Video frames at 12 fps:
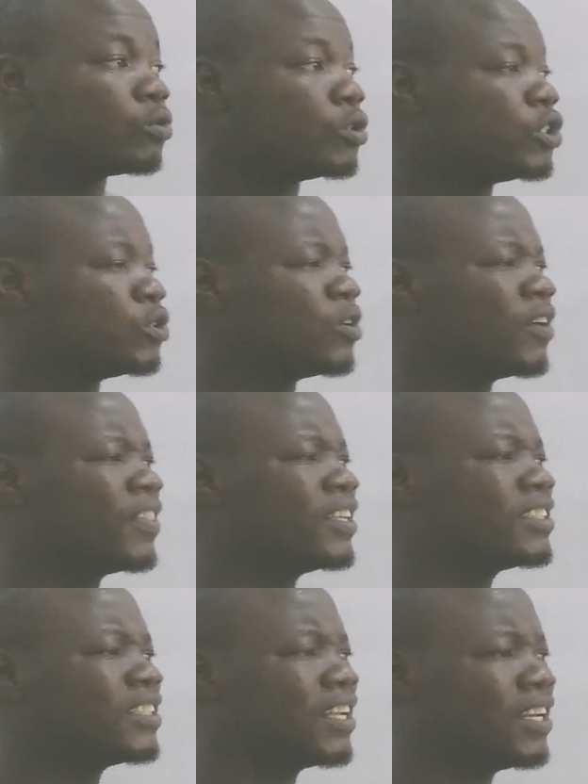you should
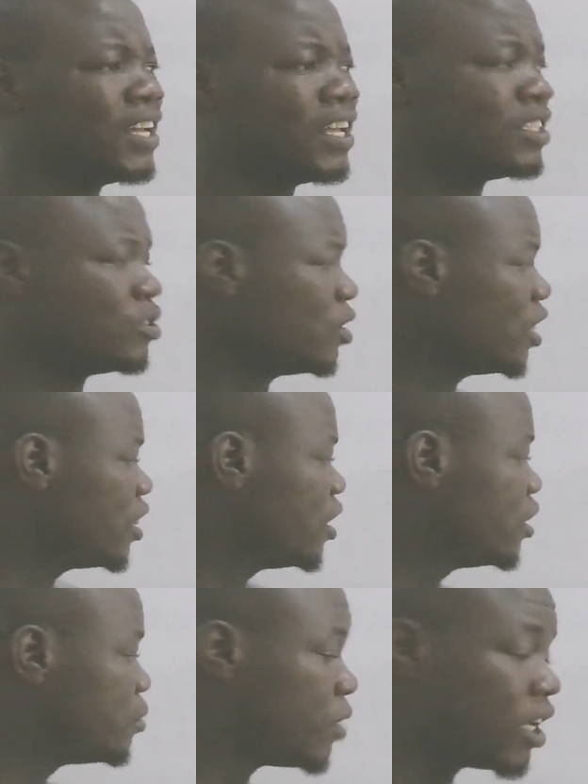understand that all
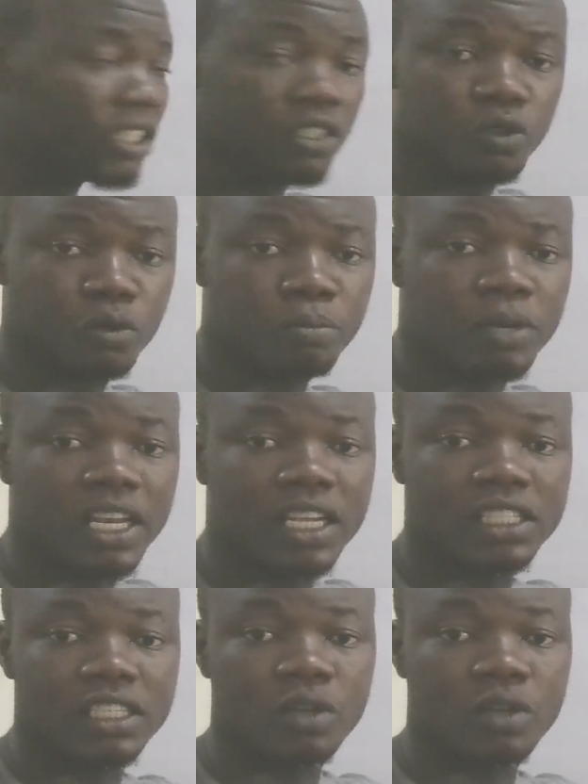these branches of biology